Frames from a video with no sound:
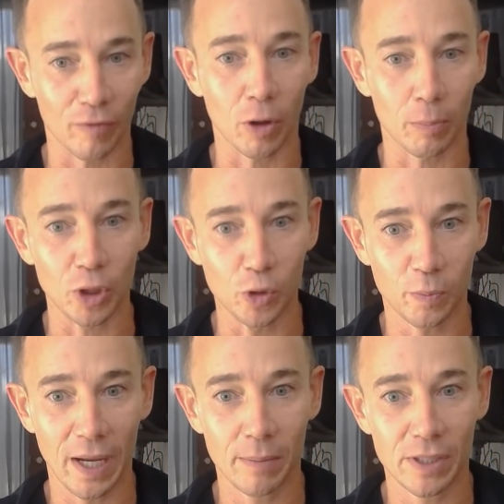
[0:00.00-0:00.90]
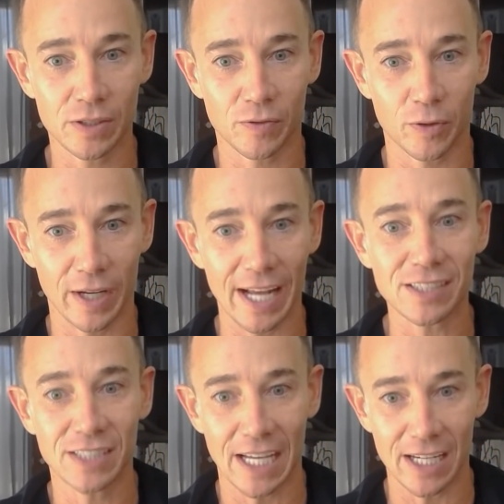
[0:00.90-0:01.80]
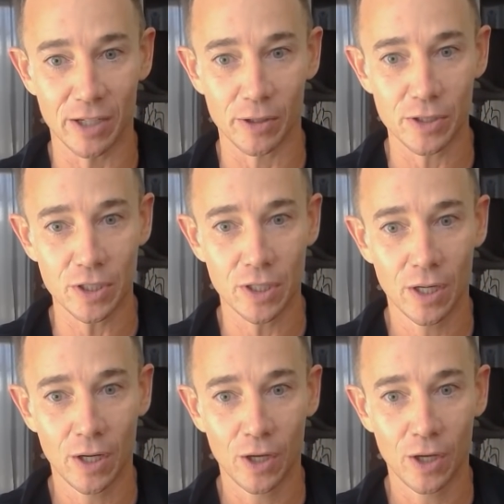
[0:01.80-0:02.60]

of our balloon payments for the next 10 years.